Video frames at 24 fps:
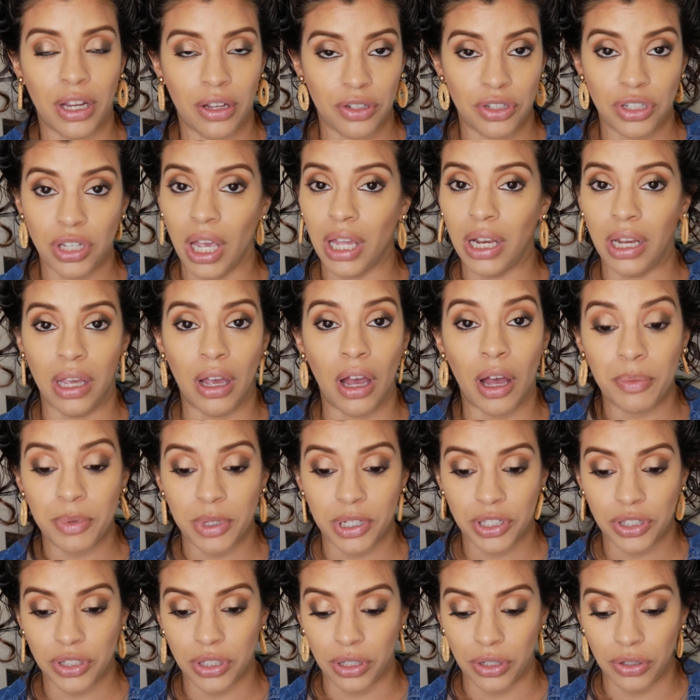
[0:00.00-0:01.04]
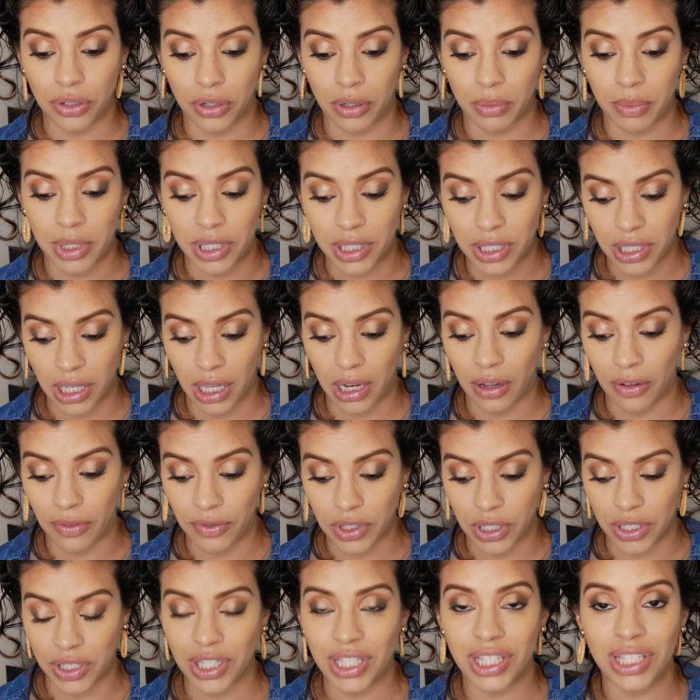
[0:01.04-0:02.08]
shiny object syndrome, instead of
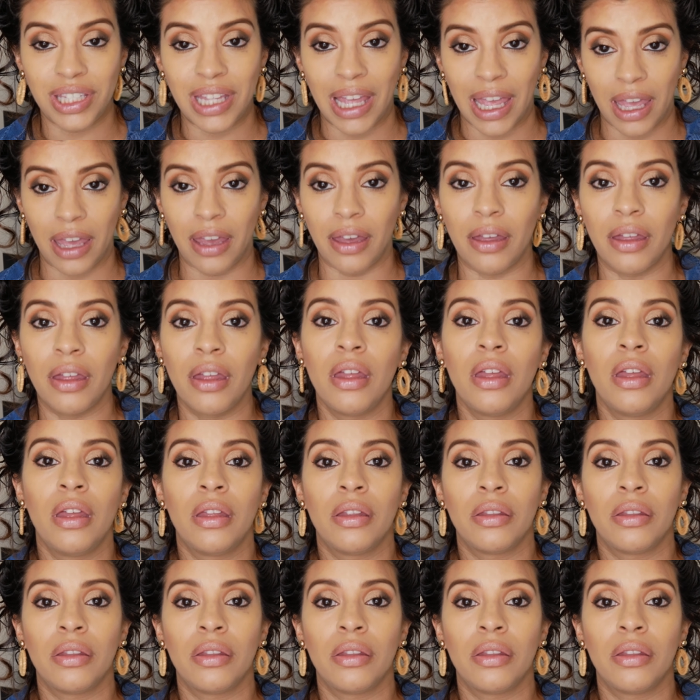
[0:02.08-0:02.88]
just staying